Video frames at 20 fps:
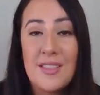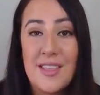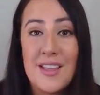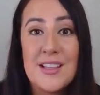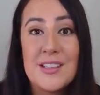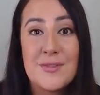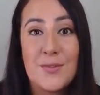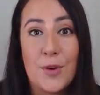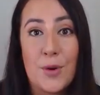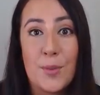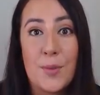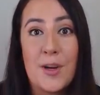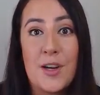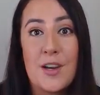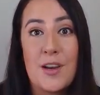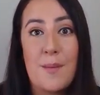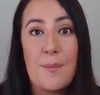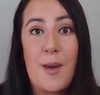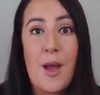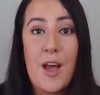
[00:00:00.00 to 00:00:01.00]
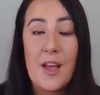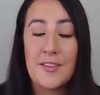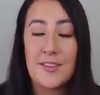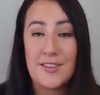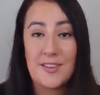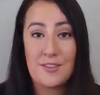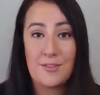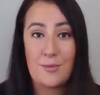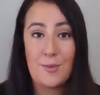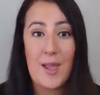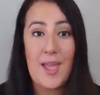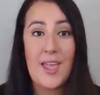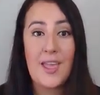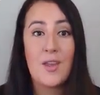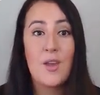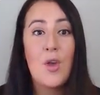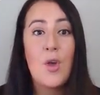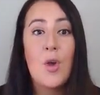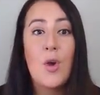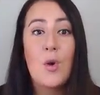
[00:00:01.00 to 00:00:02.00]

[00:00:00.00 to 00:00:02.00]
things forward in a positive way.